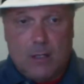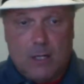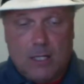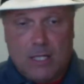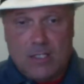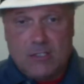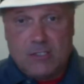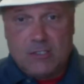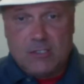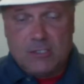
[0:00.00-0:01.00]

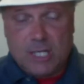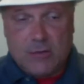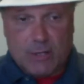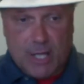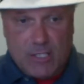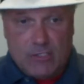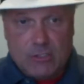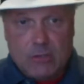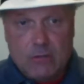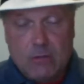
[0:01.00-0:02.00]
against
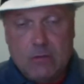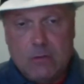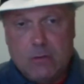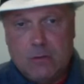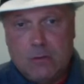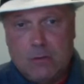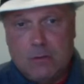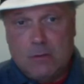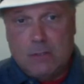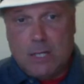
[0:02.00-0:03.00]
segregation
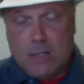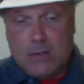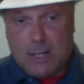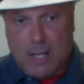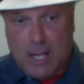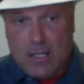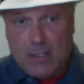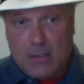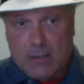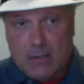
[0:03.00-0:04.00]
and the like,